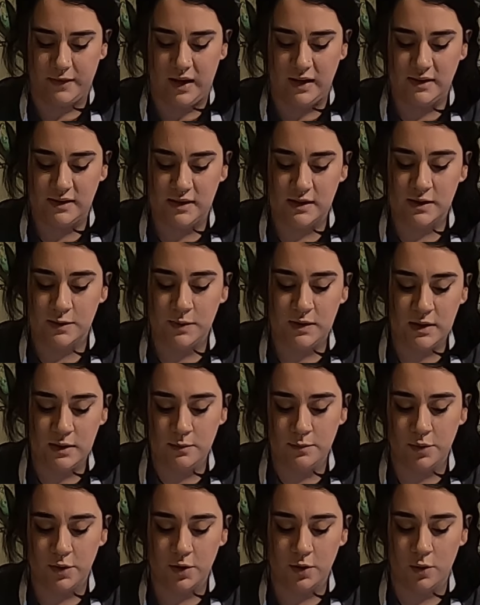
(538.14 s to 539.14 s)
And since we
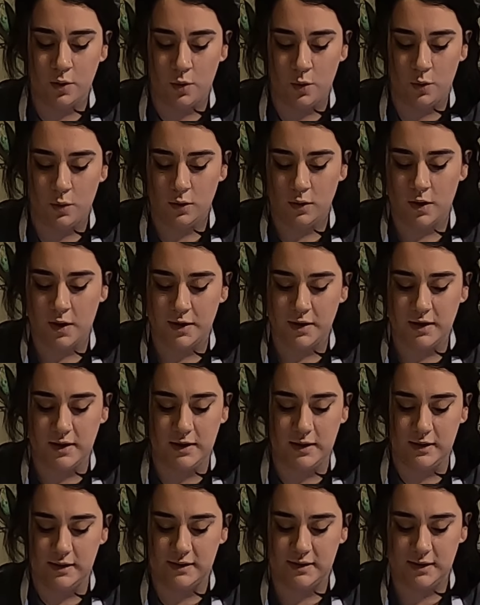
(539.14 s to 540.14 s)
didn't put a whole lot of
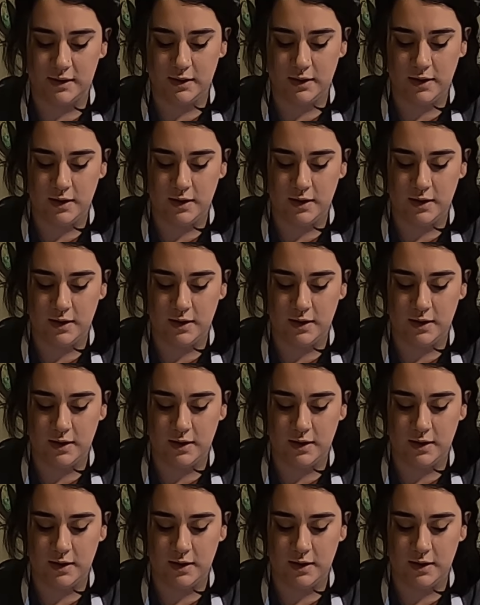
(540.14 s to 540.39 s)
yeast in